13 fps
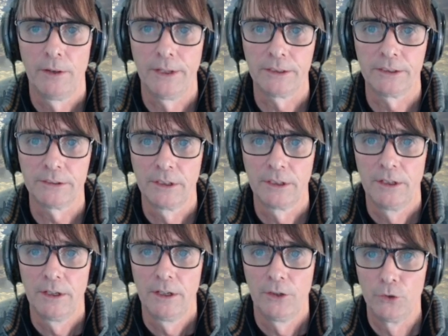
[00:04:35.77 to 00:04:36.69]
That is
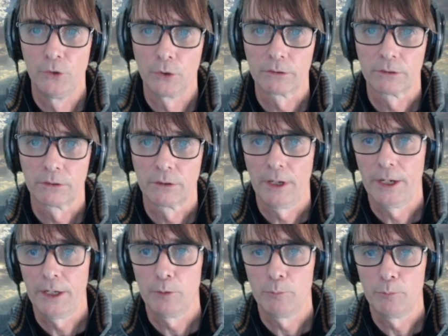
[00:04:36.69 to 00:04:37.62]
not
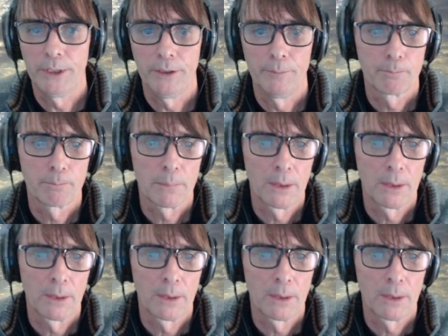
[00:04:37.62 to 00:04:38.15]
A and B.